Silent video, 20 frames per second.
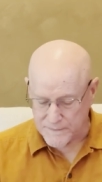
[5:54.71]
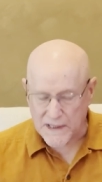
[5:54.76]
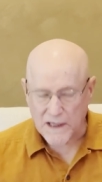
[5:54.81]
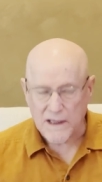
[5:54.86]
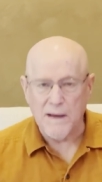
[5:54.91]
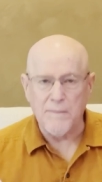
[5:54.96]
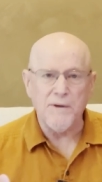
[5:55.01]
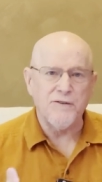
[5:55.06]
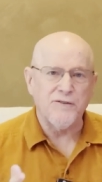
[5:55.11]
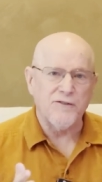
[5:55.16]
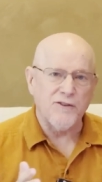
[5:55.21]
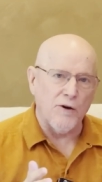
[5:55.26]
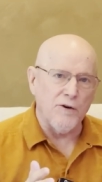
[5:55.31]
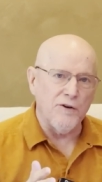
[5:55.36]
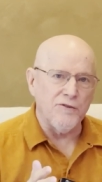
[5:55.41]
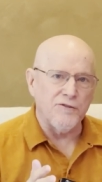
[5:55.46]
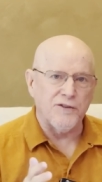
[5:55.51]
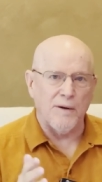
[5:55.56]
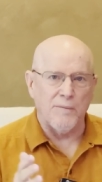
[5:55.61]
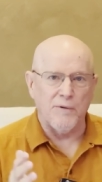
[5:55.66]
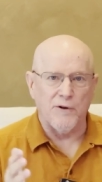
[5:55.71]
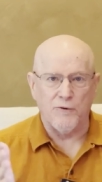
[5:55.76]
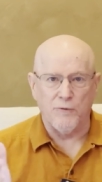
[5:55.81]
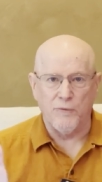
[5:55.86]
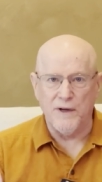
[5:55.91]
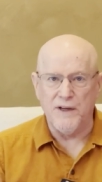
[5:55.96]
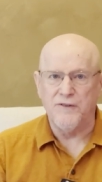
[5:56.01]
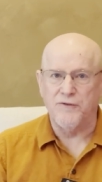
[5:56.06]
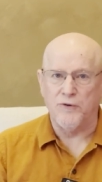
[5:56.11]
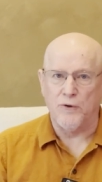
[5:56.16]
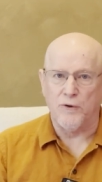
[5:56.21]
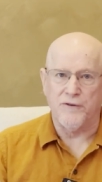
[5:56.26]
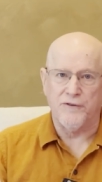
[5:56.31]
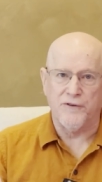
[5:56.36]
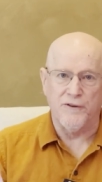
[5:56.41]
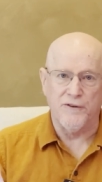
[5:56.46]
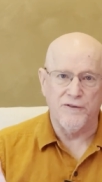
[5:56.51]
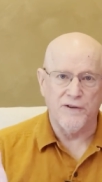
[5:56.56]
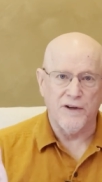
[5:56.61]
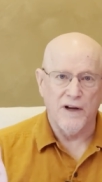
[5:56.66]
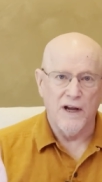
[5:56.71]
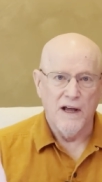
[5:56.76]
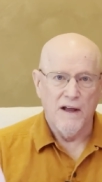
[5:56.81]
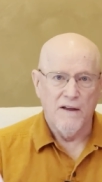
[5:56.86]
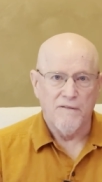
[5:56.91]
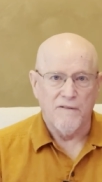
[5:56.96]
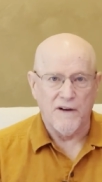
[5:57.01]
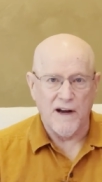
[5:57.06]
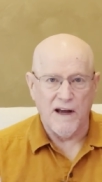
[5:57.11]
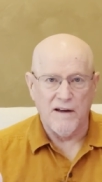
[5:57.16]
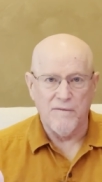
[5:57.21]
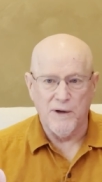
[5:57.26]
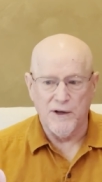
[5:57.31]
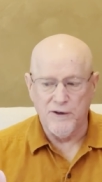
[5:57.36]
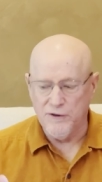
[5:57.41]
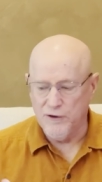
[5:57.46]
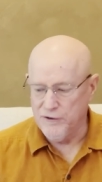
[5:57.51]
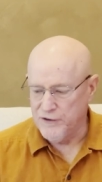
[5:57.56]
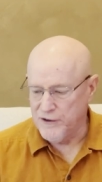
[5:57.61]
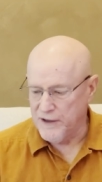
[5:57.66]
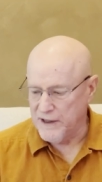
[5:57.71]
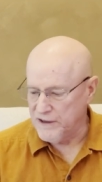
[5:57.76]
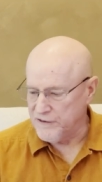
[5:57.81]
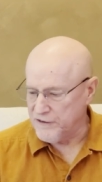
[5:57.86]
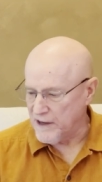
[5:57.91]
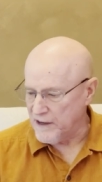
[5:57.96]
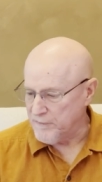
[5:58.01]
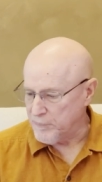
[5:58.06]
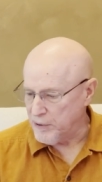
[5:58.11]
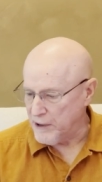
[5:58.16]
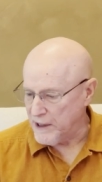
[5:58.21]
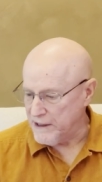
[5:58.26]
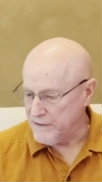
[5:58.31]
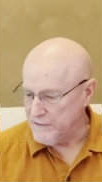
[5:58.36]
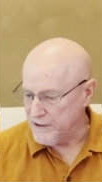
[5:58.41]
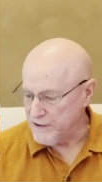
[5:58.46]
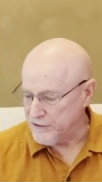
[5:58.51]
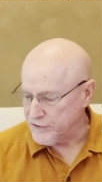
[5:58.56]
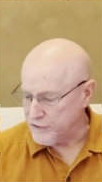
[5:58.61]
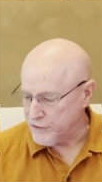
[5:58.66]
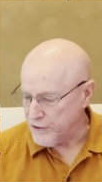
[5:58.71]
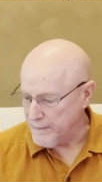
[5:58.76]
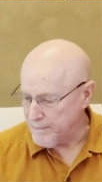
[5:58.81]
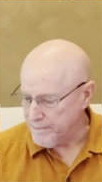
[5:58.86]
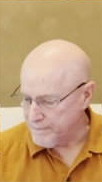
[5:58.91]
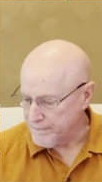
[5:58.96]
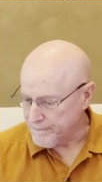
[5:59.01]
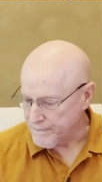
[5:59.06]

let me show you some of the resources that I've been using as I planned this trip.